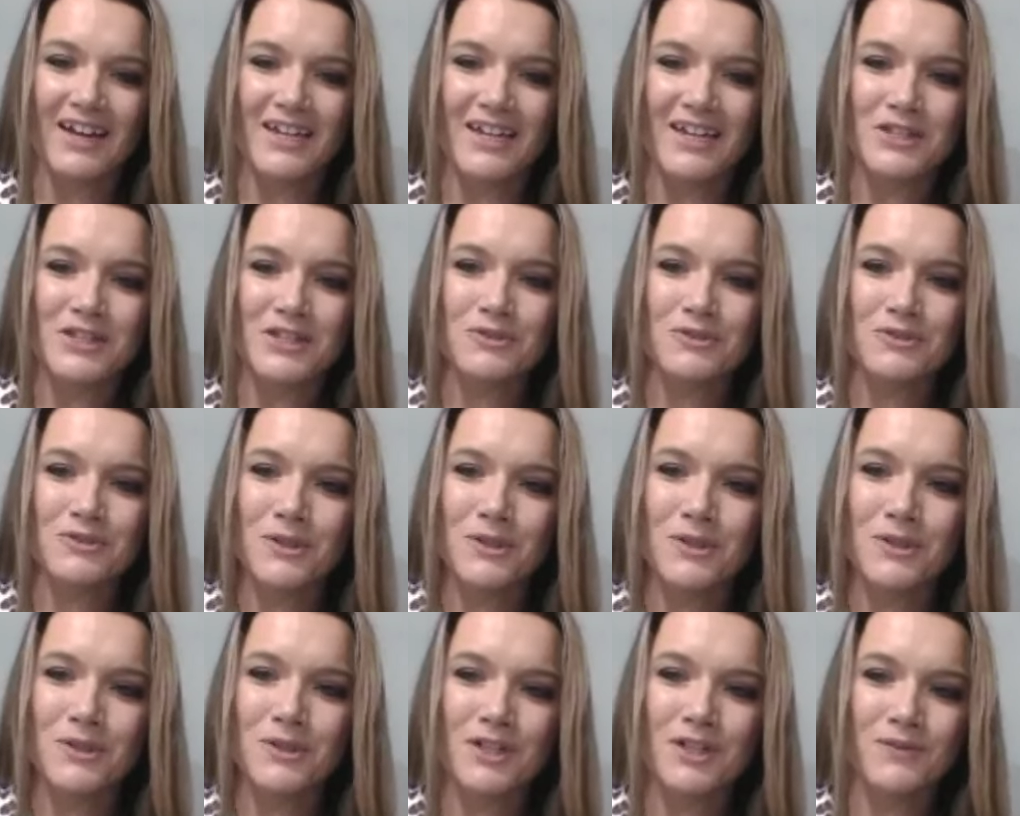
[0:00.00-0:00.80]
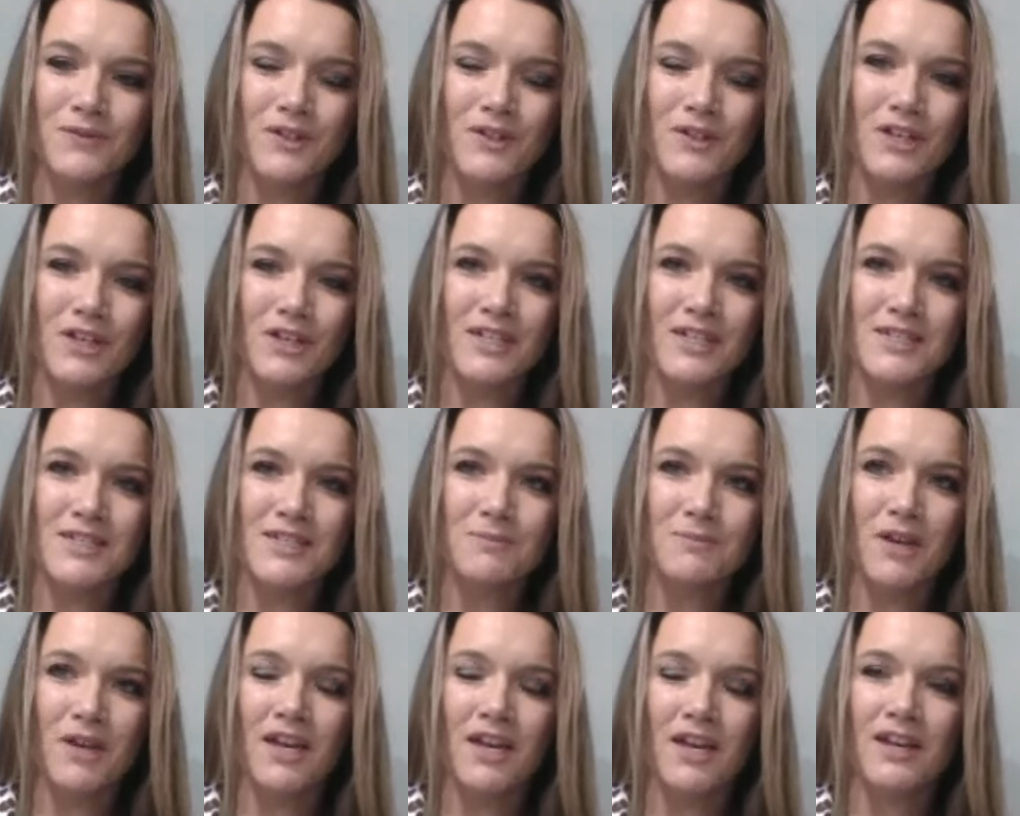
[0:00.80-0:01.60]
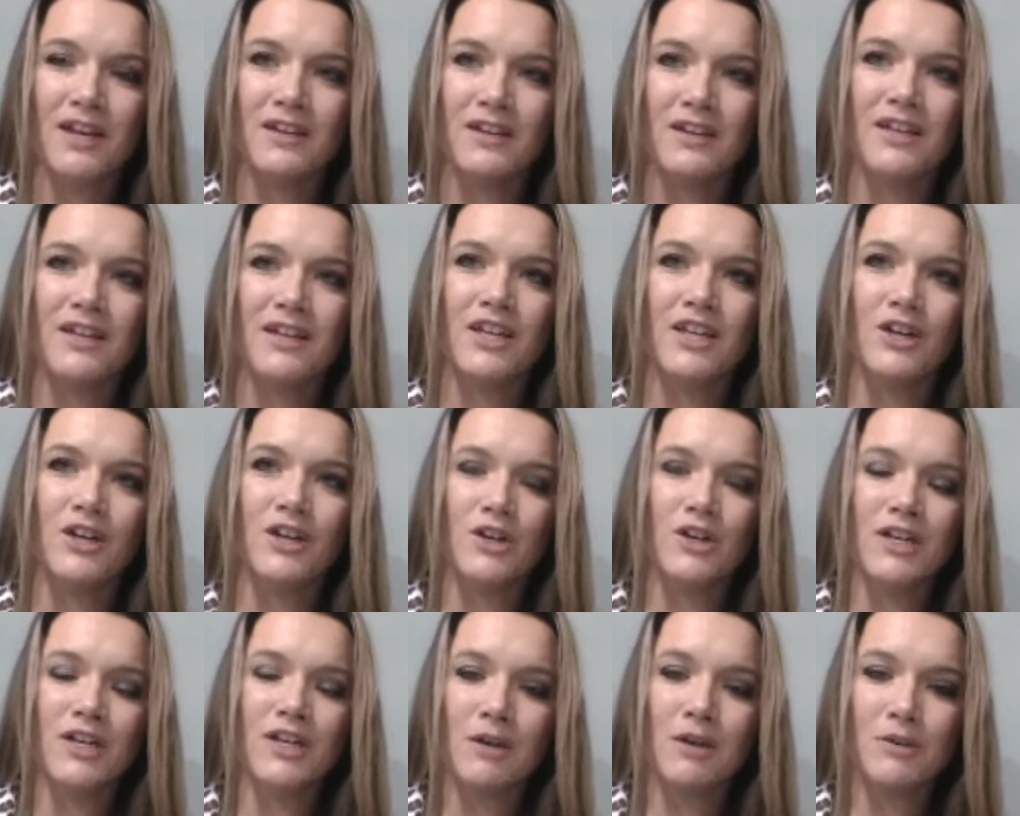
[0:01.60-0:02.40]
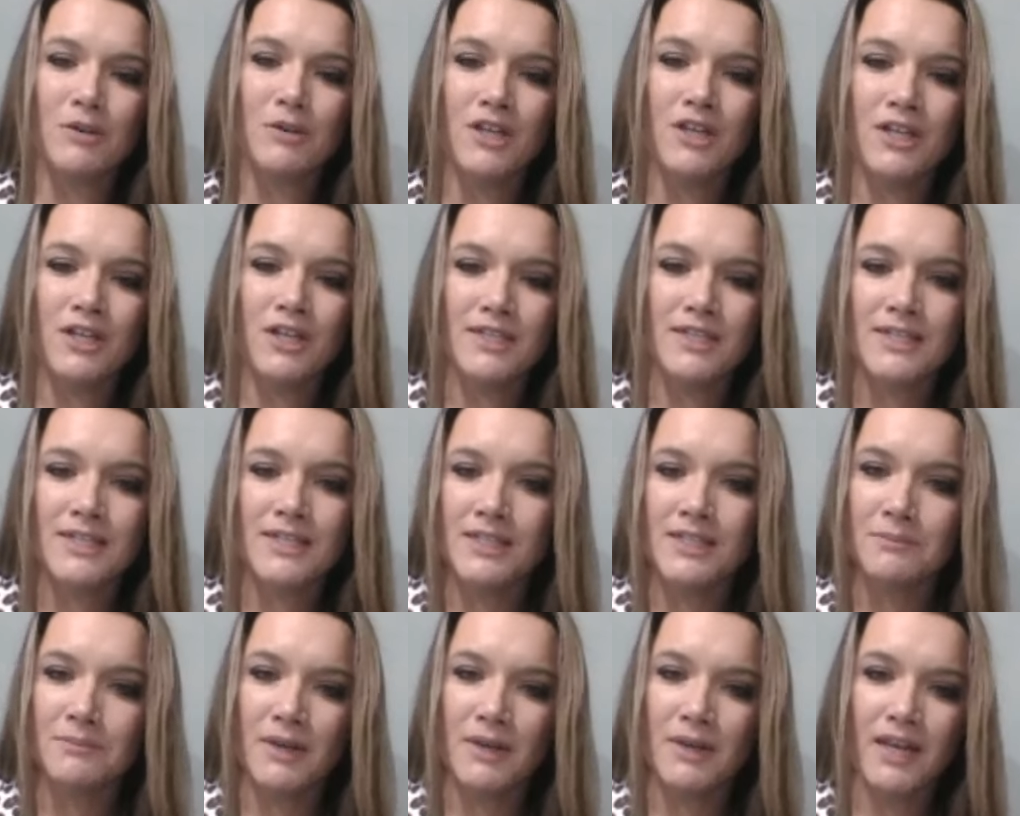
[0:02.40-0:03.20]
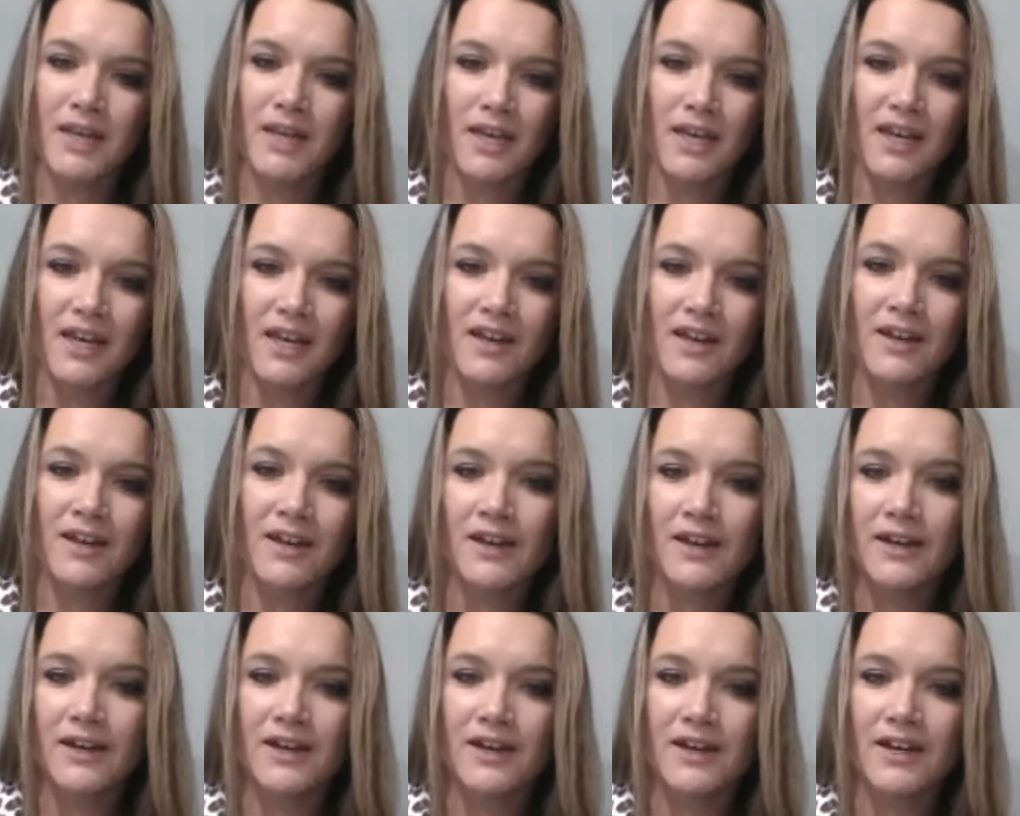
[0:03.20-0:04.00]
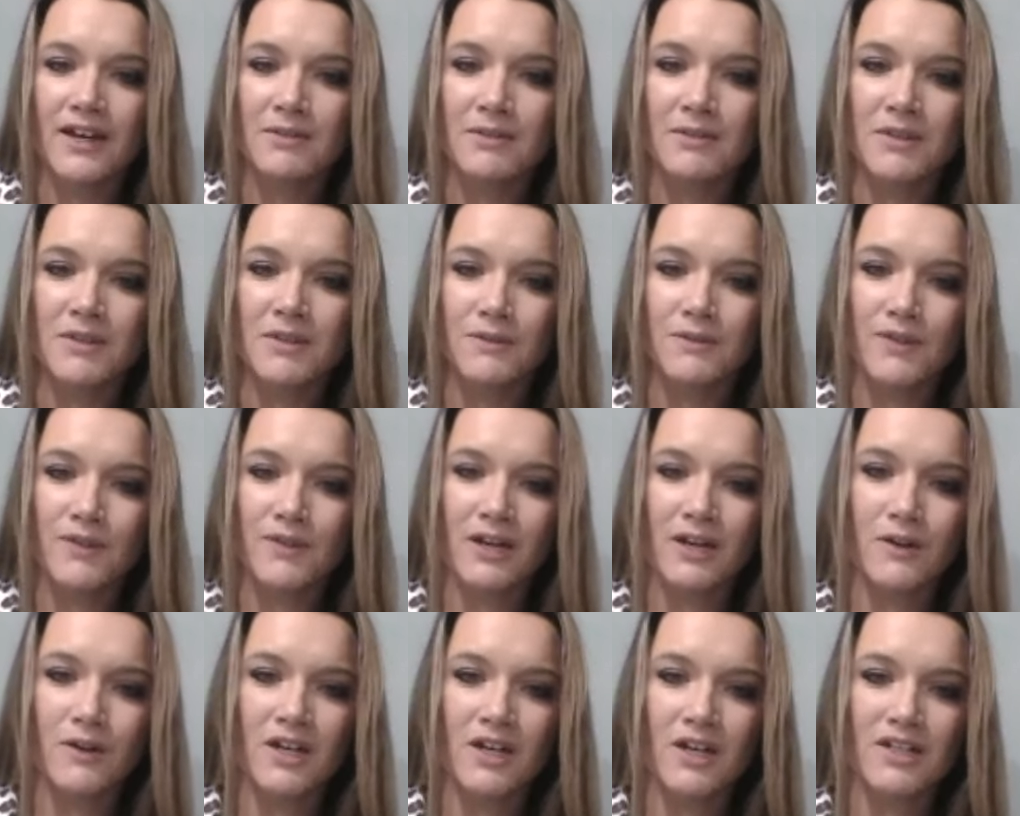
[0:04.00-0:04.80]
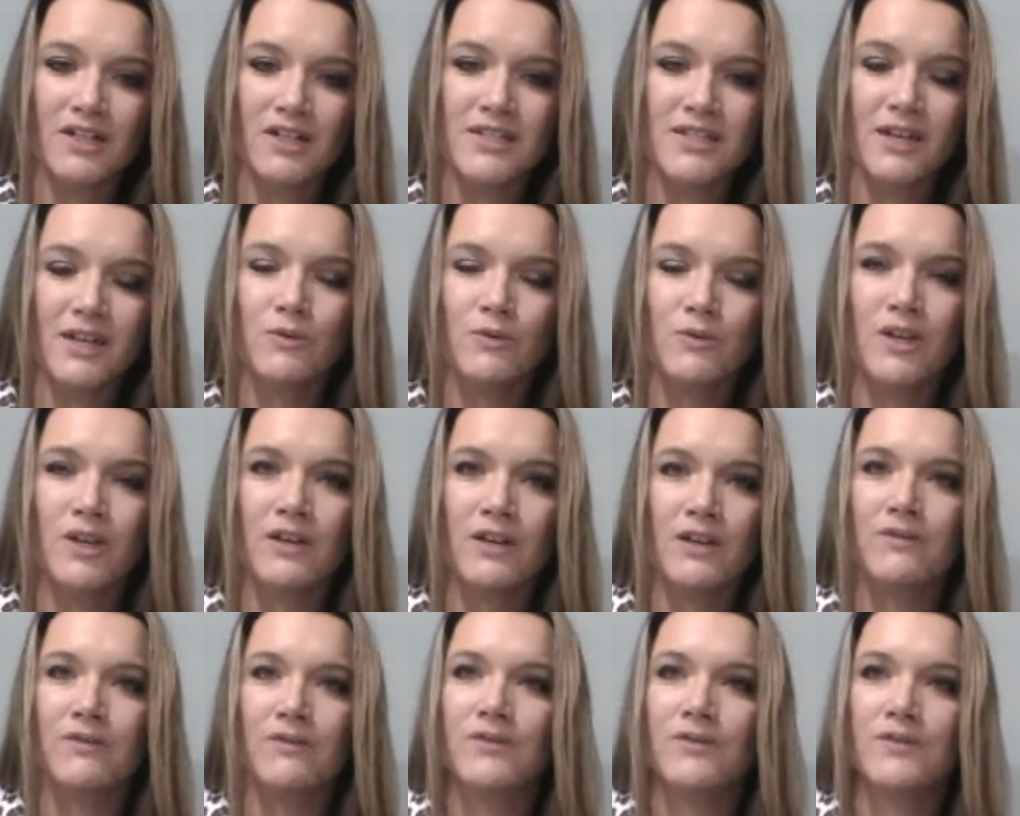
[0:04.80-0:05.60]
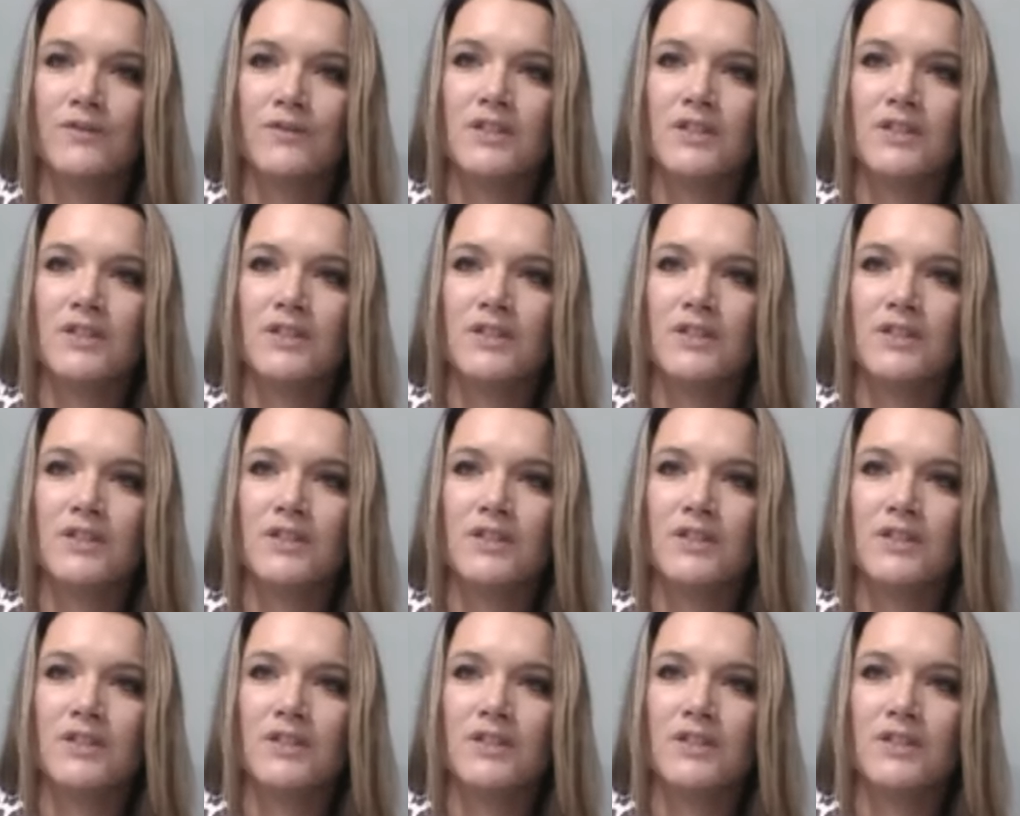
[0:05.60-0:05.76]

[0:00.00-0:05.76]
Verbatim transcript: it's really wonderful it's been you know a couple years in the making um, the flowers and we've